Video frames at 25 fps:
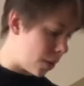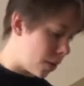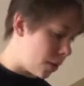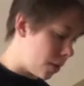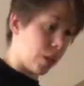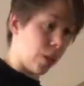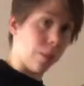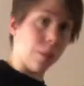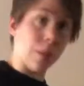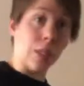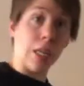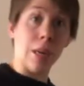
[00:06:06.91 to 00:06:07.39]

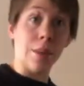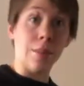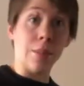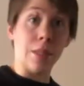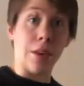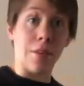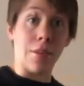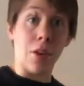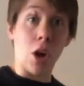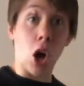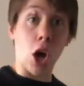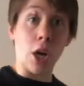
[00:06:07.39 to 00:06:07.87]
Sometimes
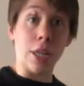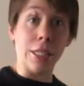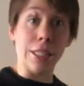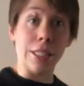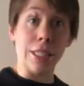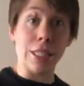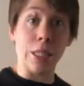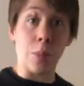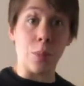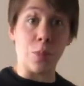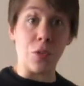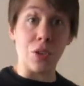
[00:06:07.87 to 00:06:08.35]
I've gotten
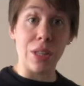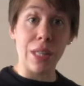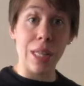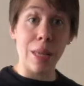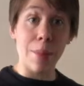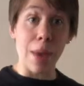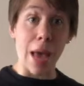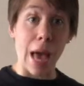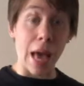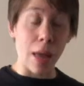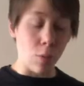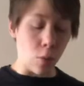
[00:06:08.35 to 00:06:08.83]
some really
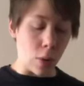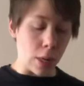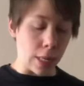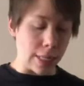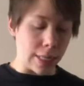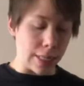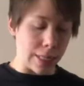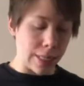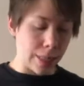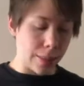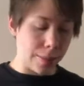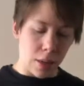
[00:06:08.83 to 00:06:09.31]
bad ones,